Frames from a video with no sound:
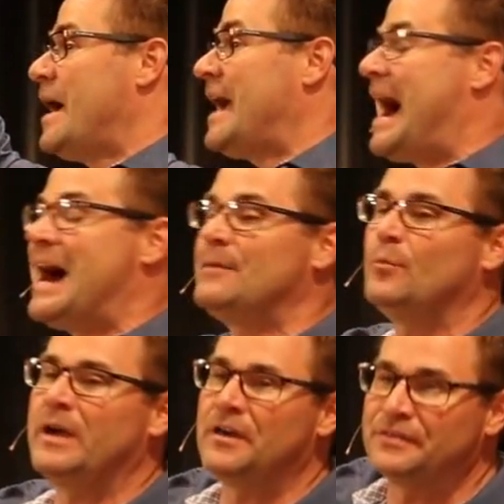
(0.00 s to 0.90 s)
way,
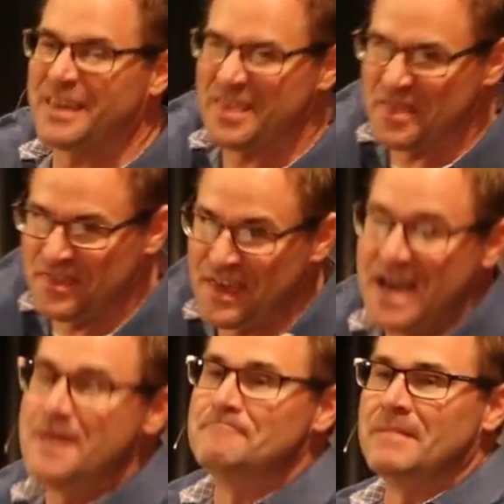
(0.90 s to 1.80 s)
I'm with
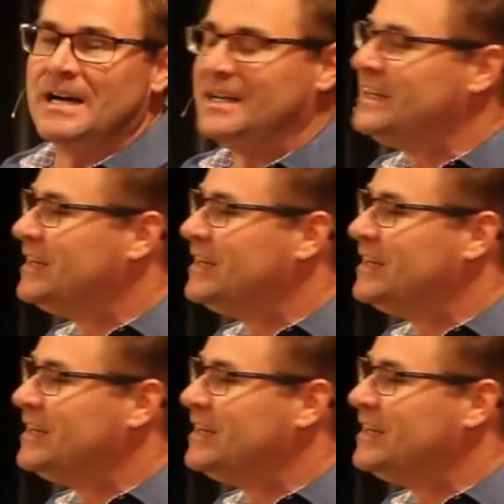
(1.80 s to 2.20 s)
them.